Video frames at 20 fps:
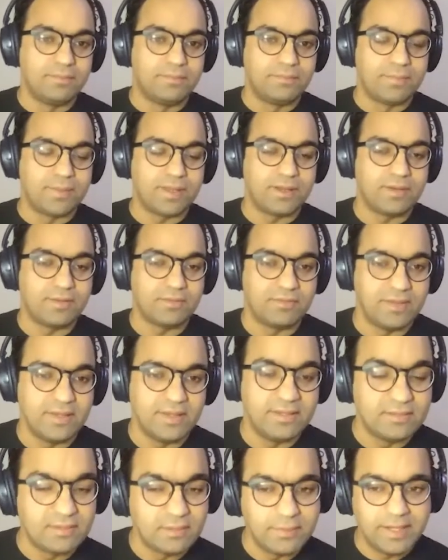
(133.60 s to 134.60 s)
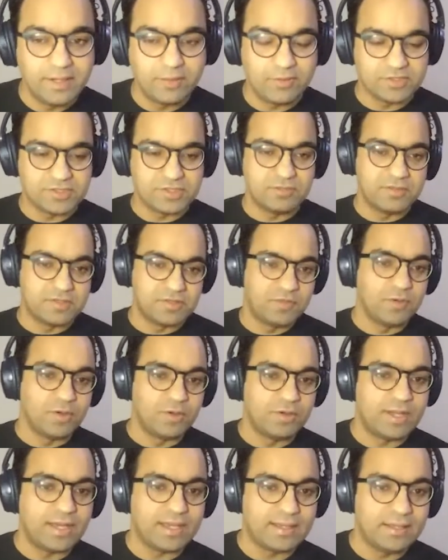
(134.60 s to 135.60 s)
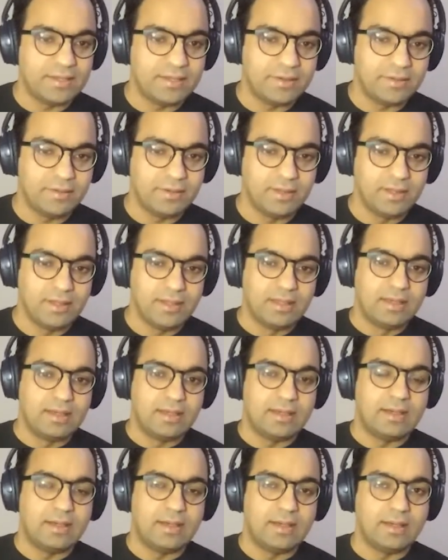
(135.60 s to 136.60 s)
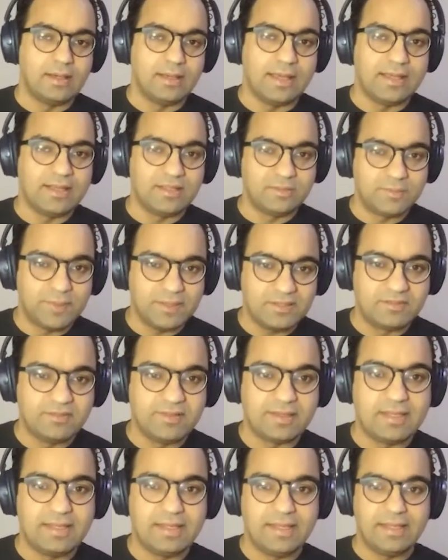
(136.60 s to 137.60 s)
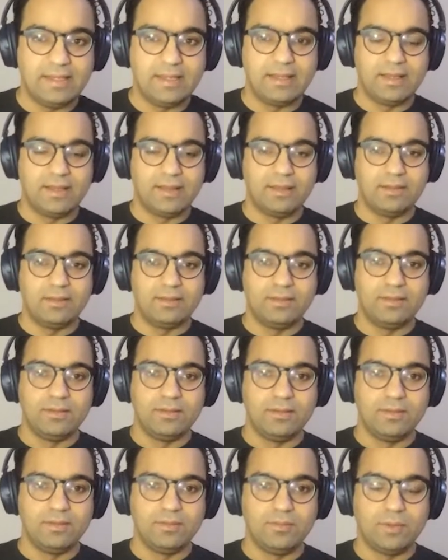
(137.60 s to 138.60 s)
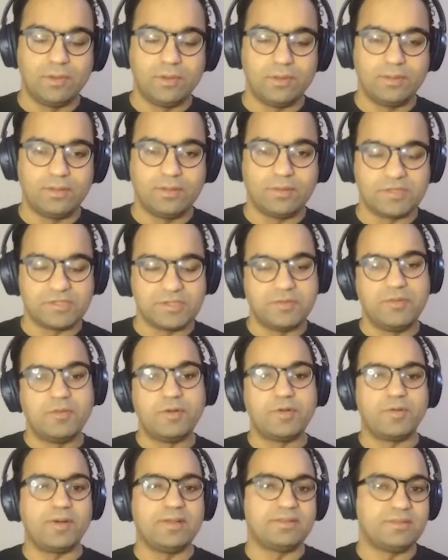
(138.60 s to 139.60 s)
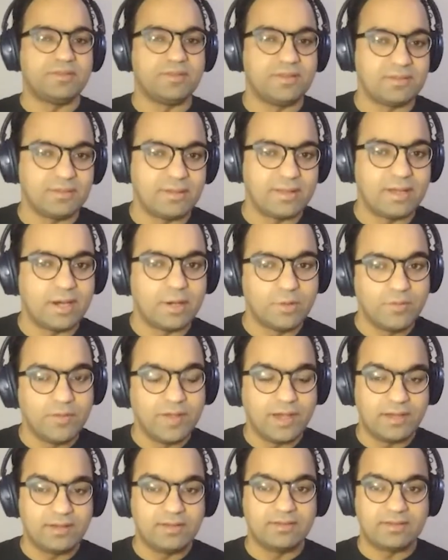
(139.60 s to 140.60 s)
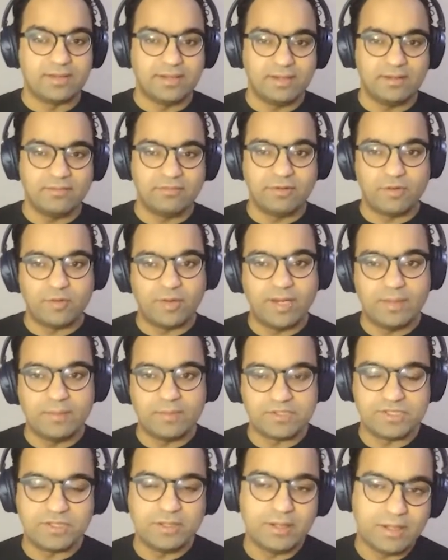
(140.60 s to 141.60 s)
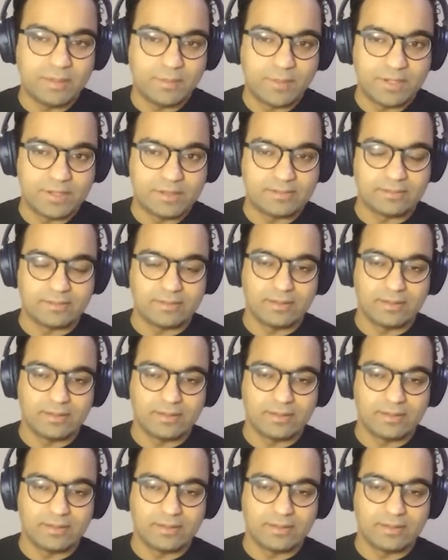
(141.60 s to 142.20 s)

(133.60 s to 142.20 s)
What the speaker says: kind of is the main question which we want to tackle here. And specifically, well, the question we want to answer is like, how do we harness data for training machine learning models?